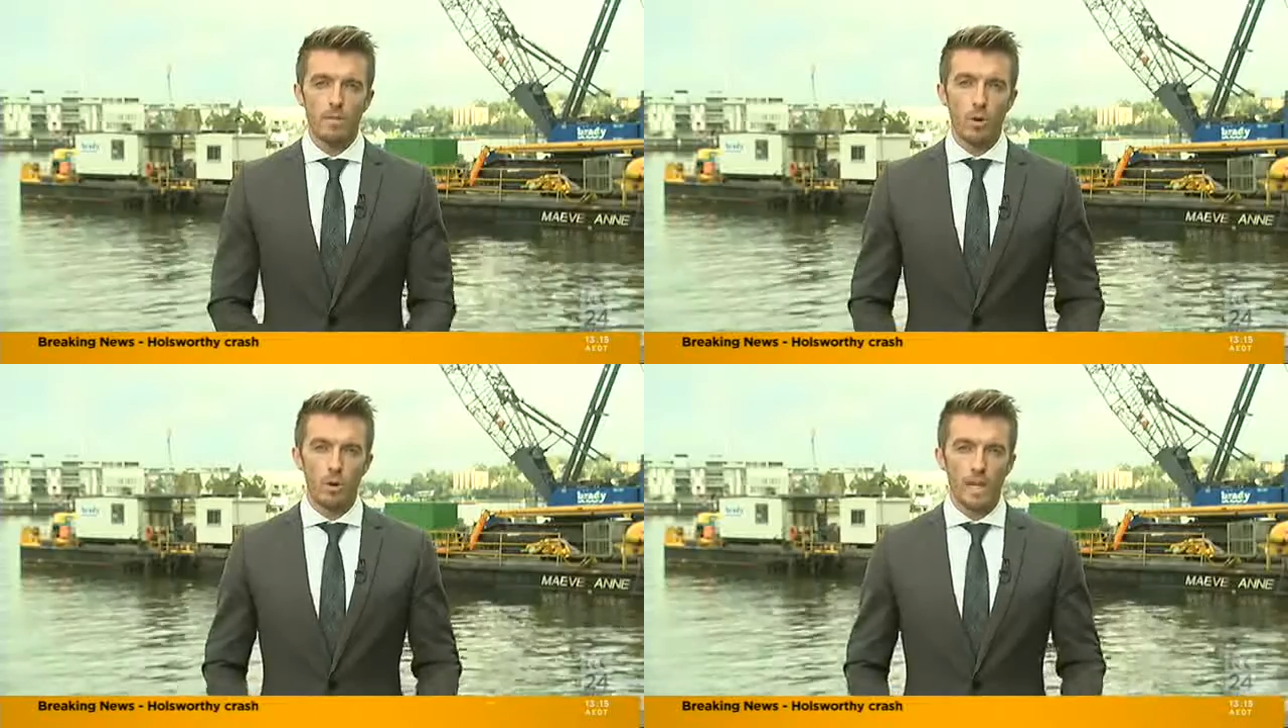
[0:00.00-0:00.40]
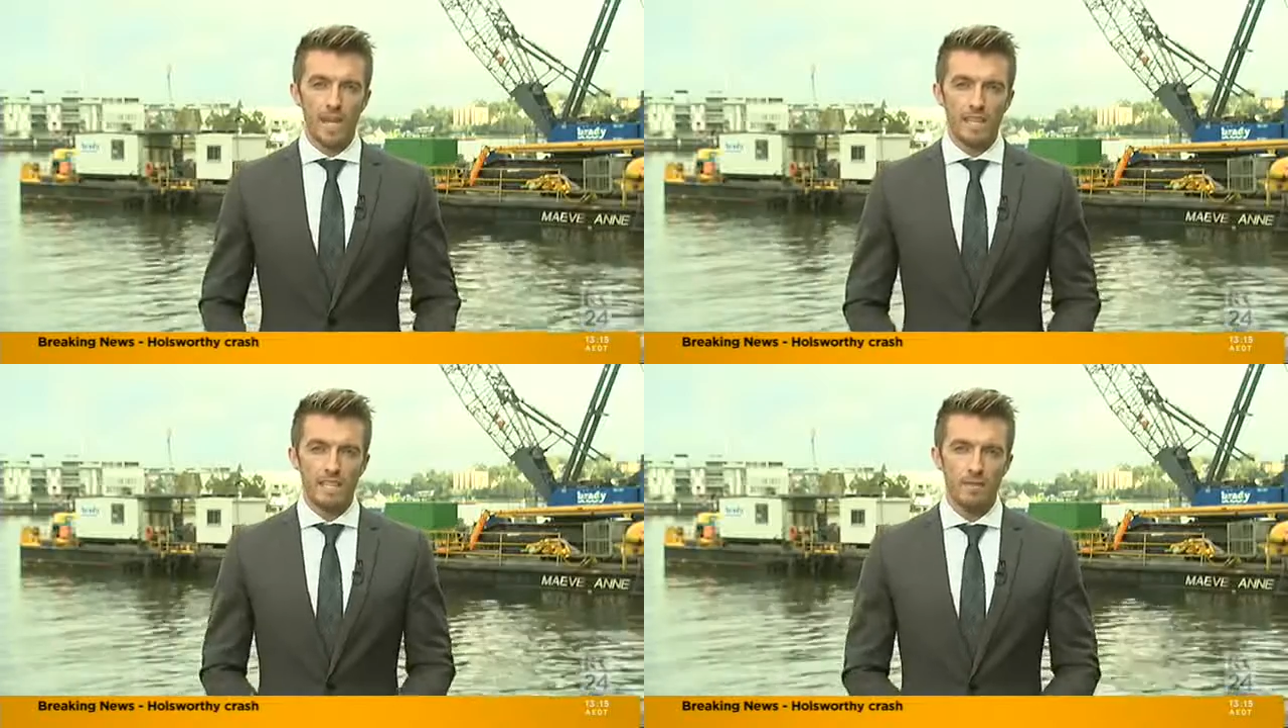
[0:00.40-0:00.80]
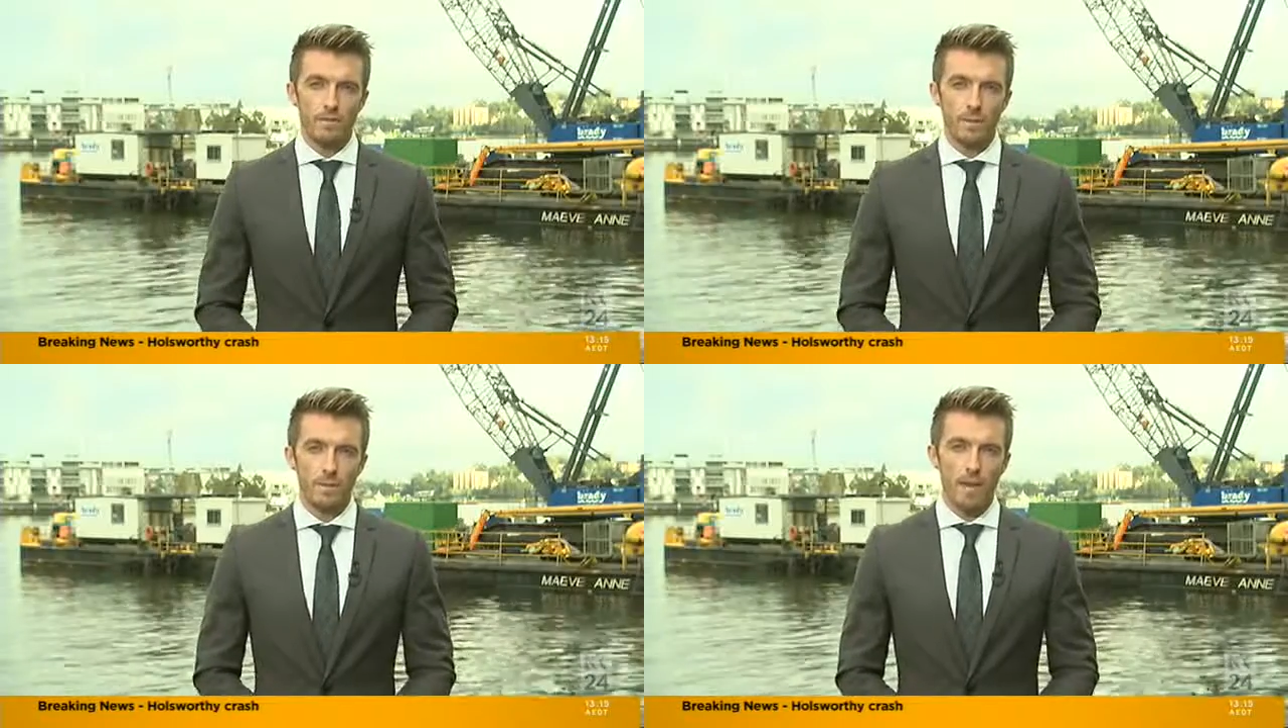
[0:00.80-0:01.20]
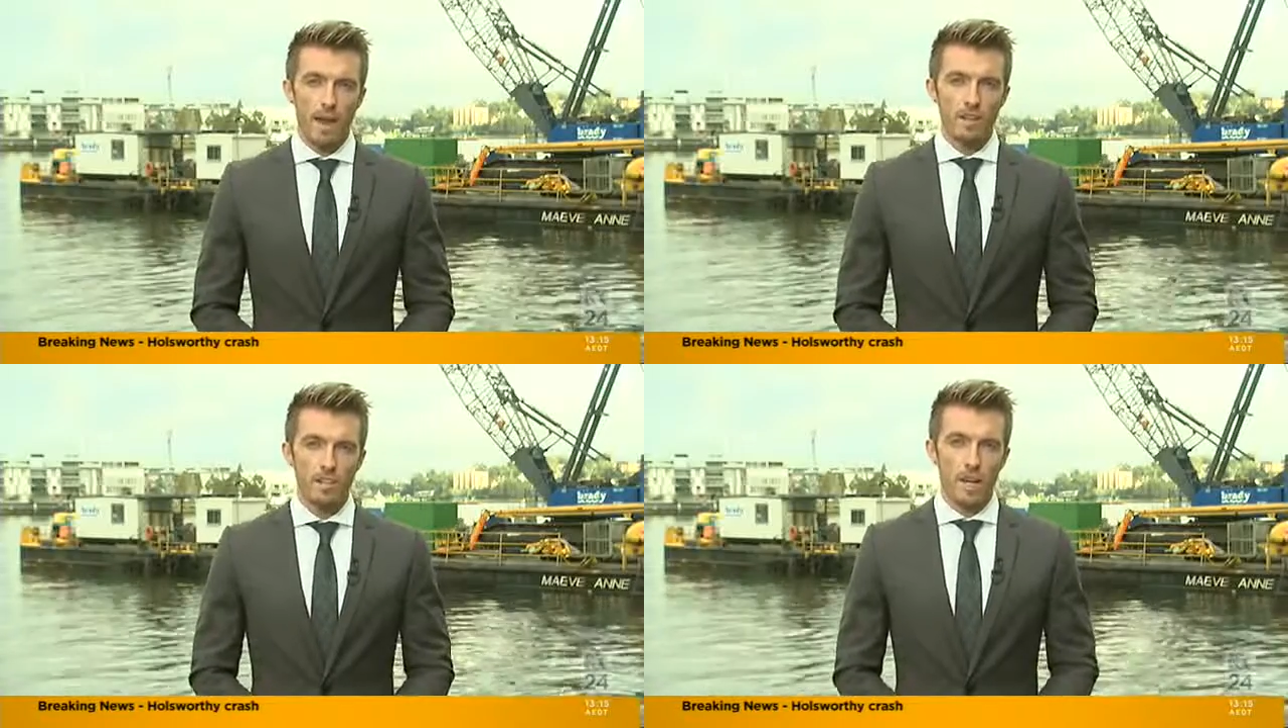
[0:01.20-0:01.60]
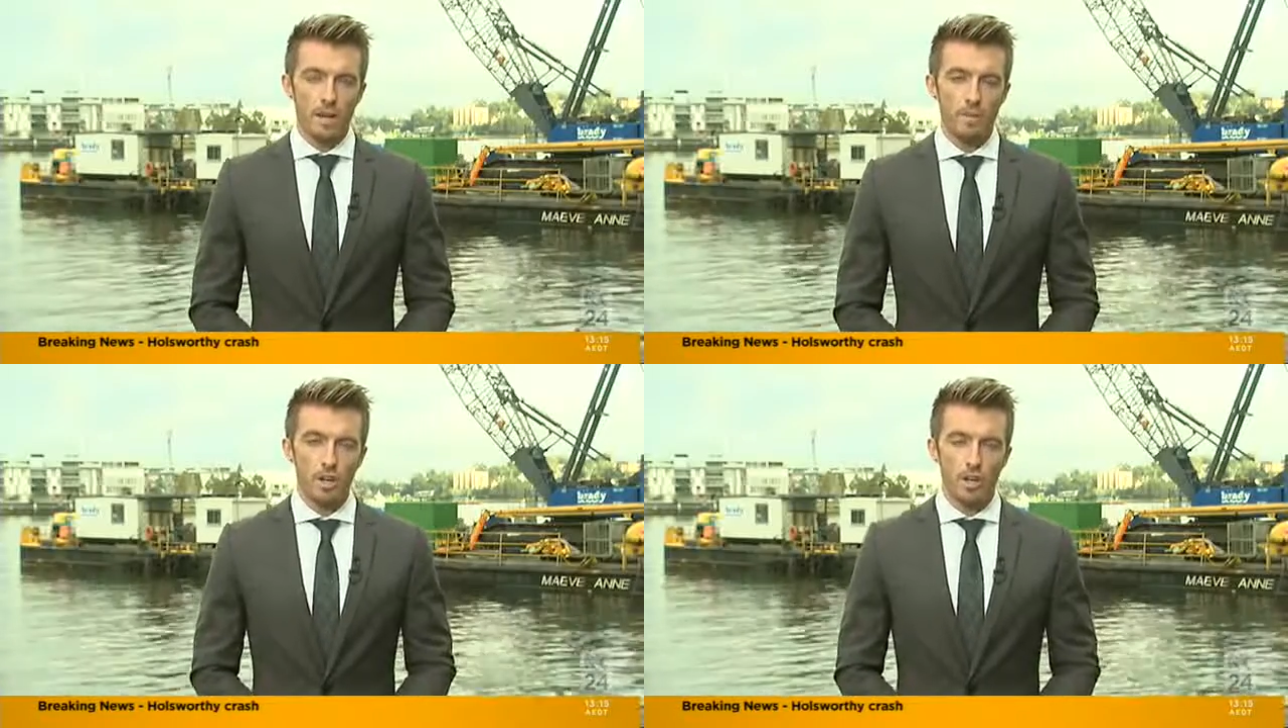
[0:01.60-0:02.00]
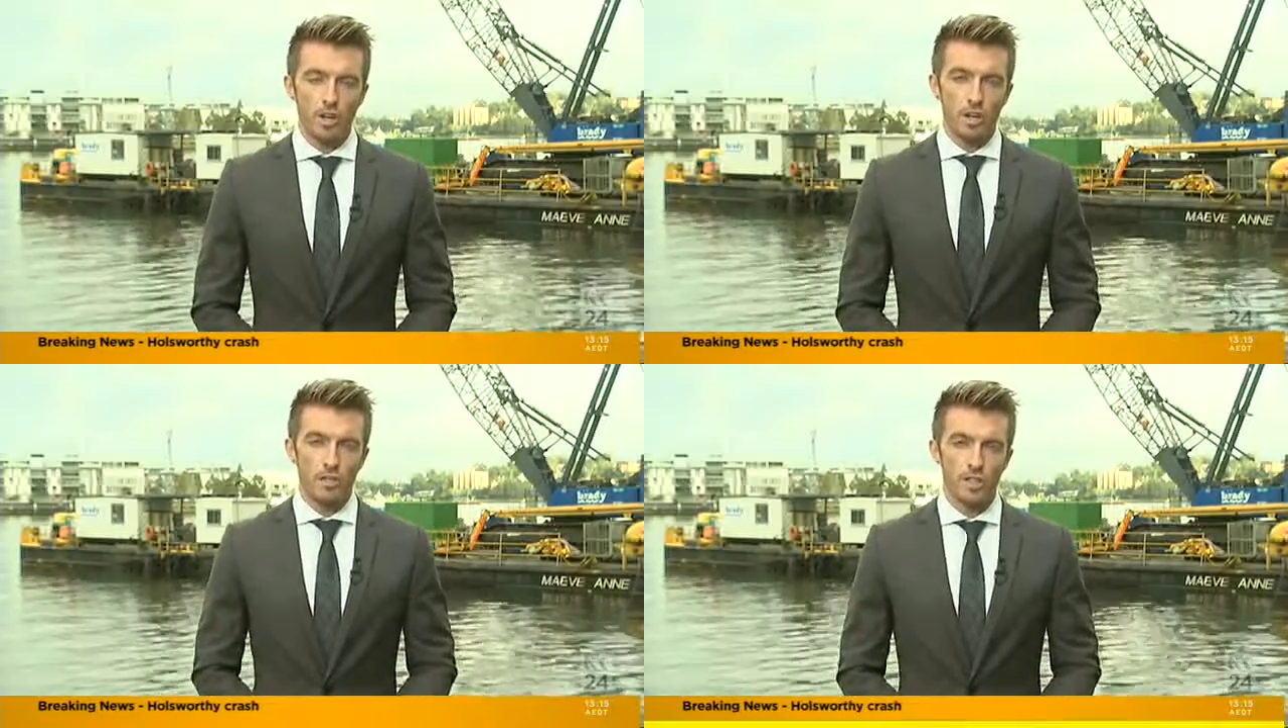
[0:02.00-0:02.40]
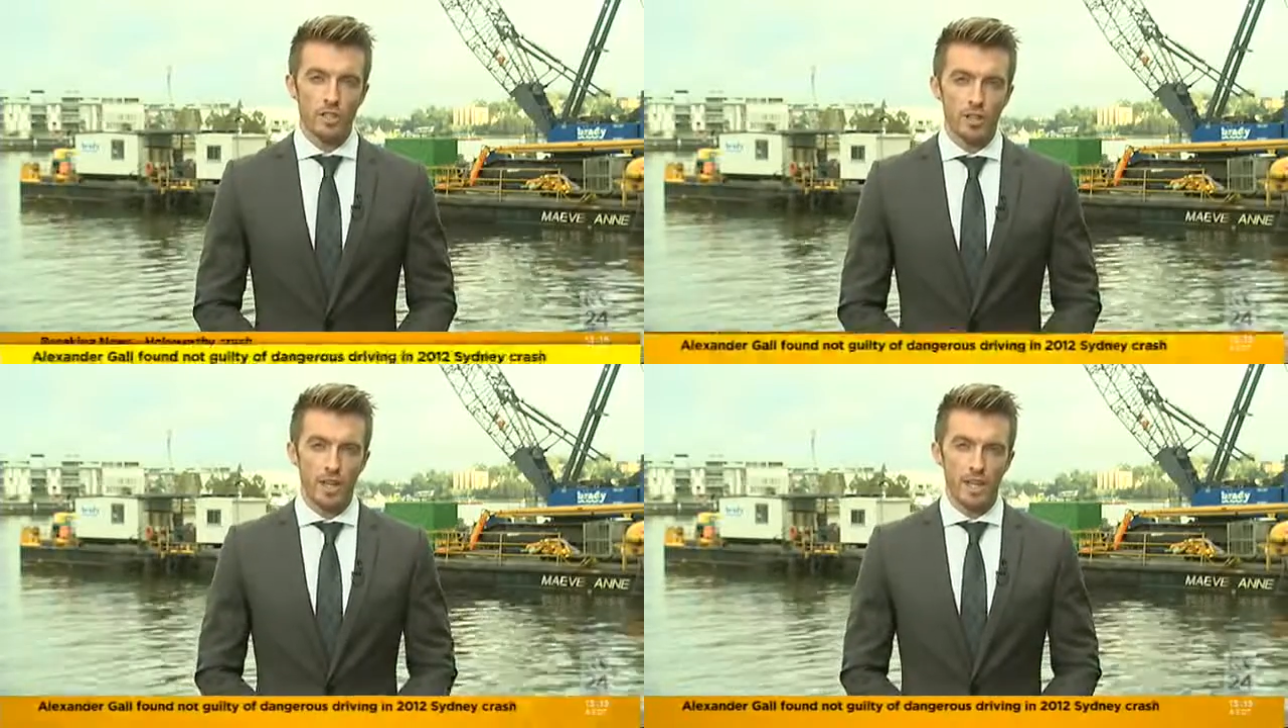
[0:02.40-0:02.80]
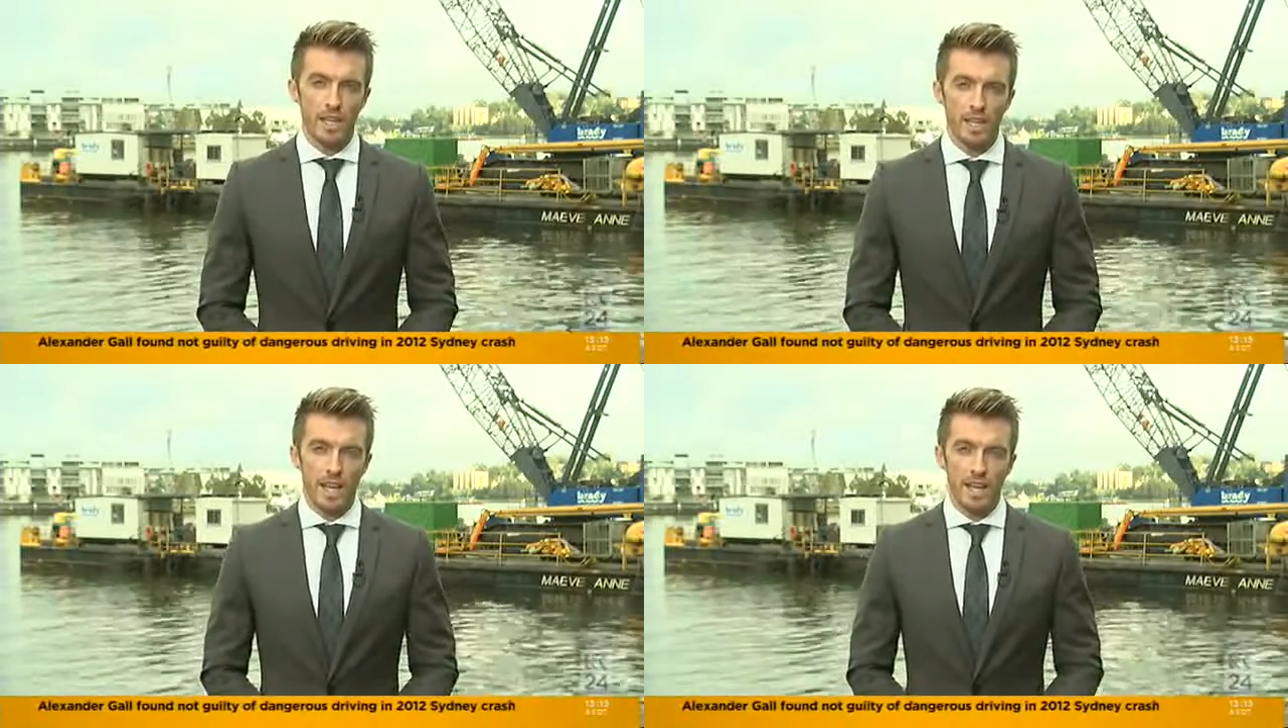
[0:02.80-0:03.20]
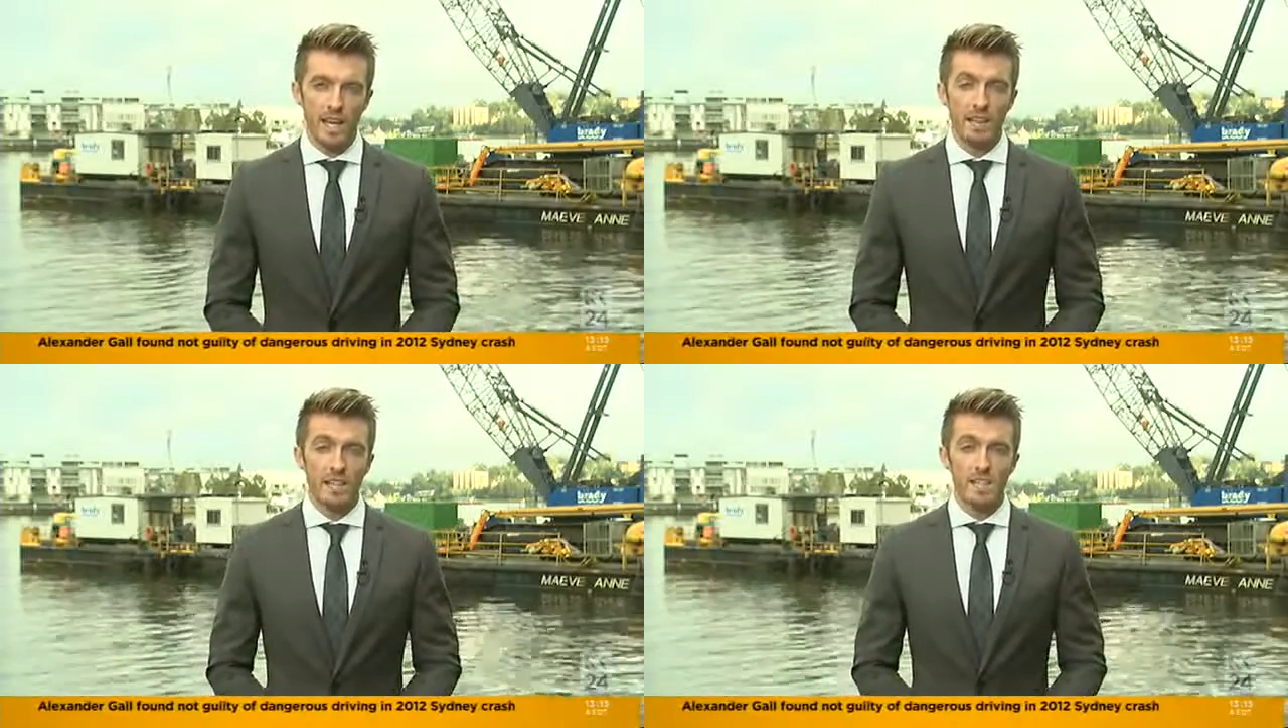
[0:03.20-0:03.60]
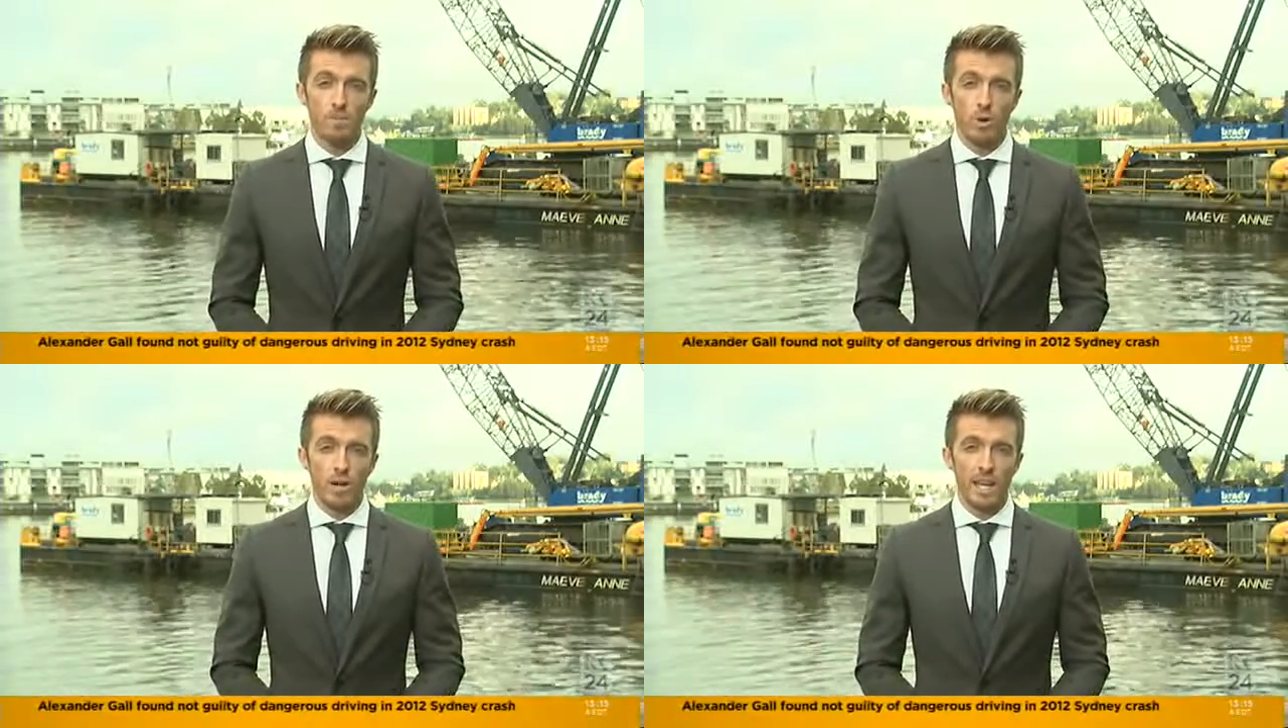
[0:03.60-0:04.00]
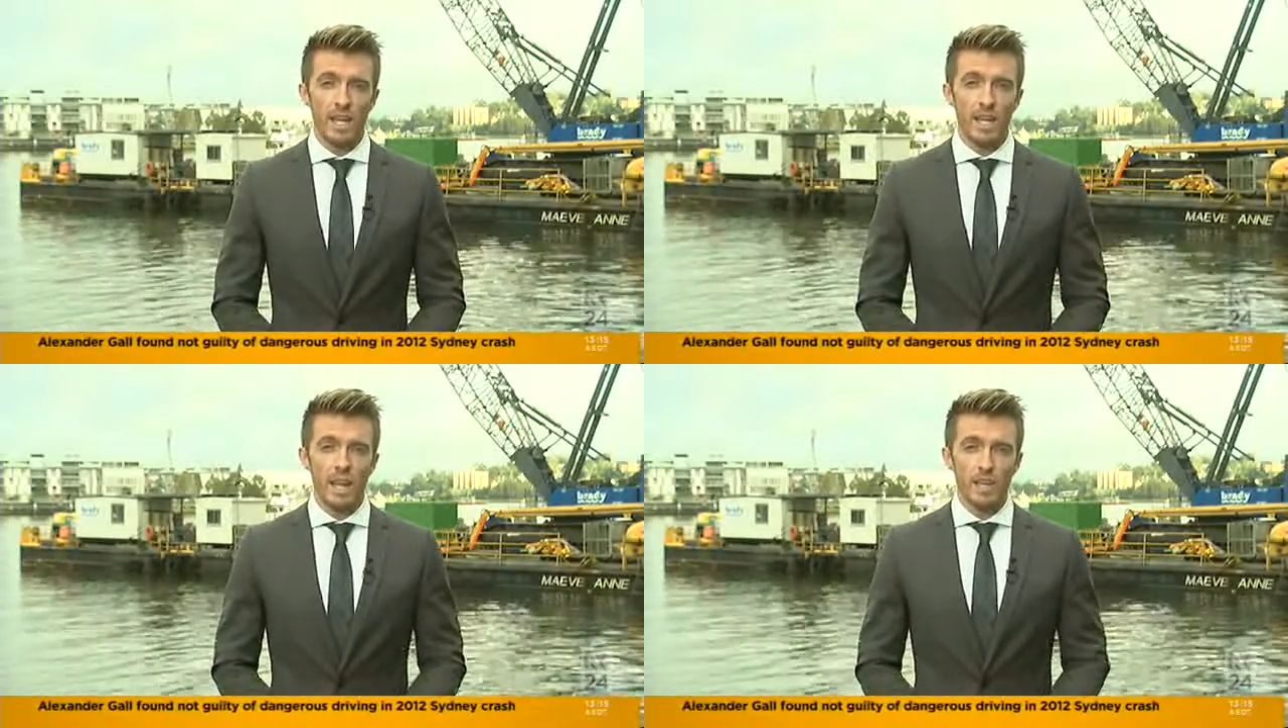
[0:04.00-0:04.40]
Paul Keating from the Maritime Union of Australia there. Now, this morning,